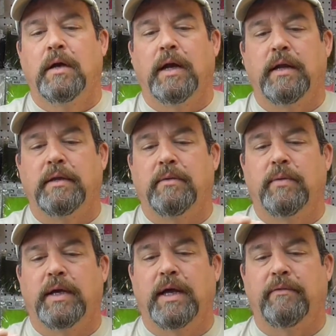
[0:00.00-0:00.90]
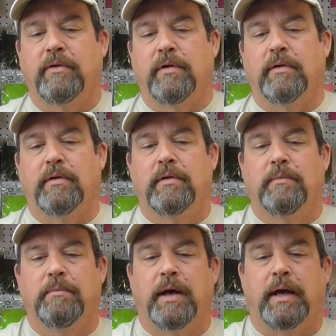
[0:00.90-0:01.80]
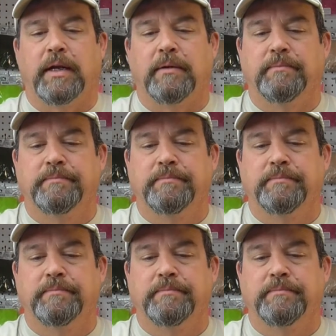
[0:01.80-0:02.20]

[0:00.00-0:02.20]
and then we have our body.